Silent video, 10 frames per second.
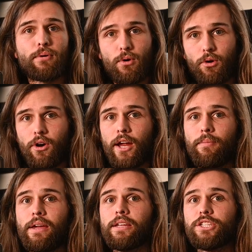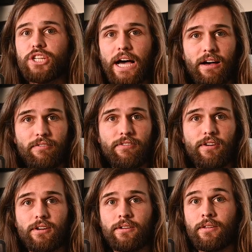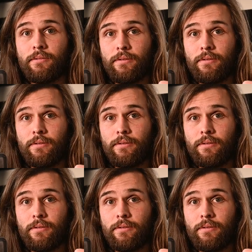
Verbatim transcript: programming in Java